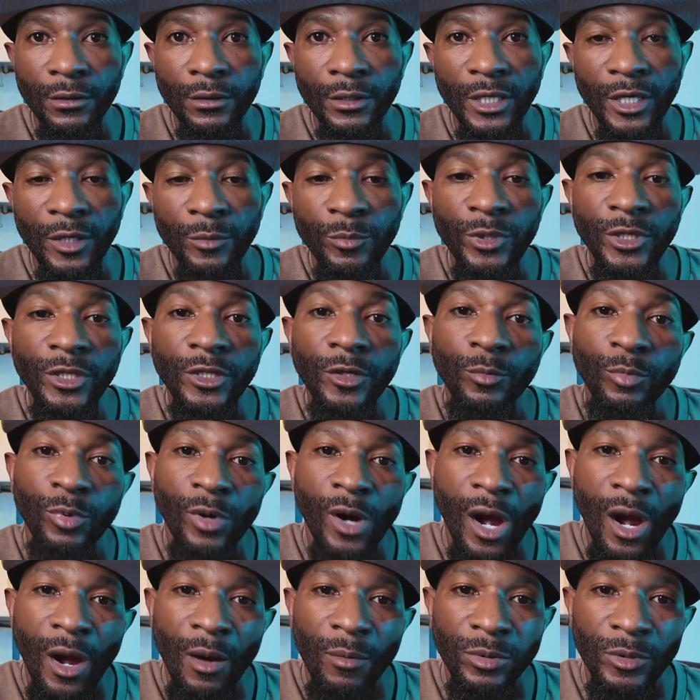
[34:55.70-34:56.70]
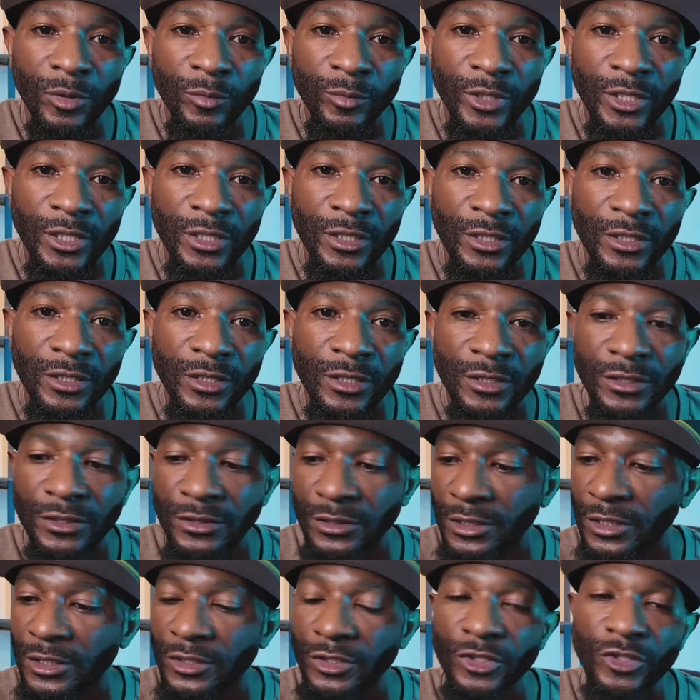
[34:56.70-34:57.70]
it being a problem because
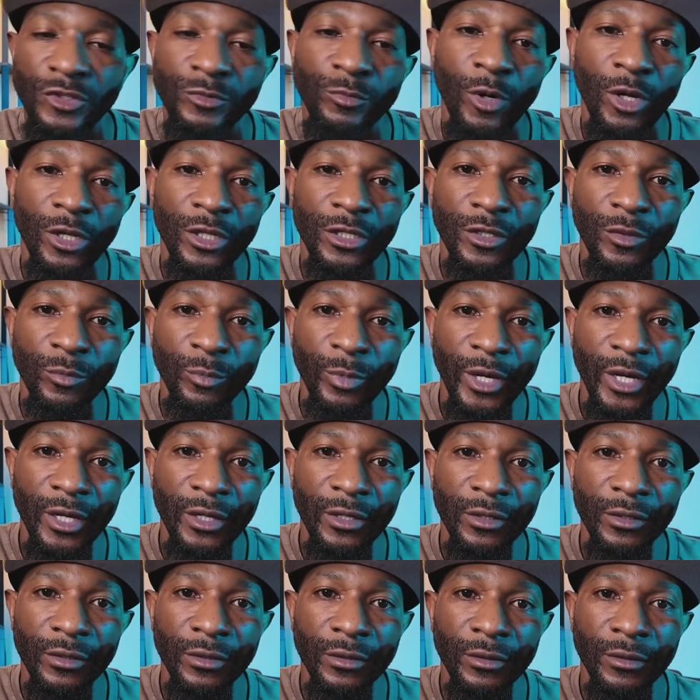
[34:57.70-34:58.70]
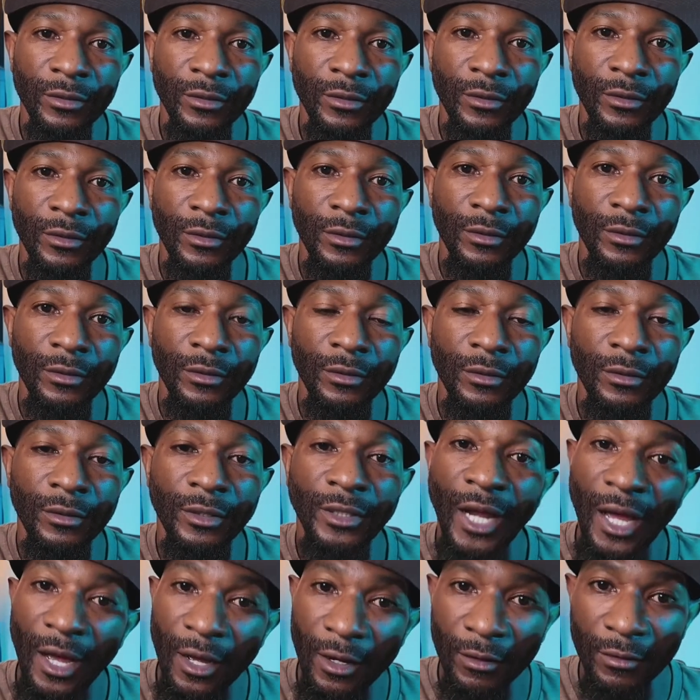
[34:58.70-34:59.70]
it's a smaller competitor.
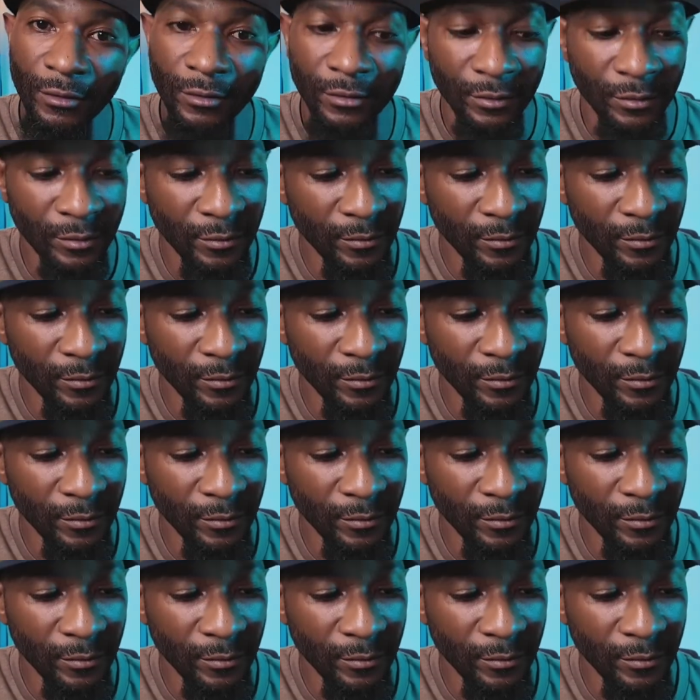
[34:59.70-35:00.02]
Now,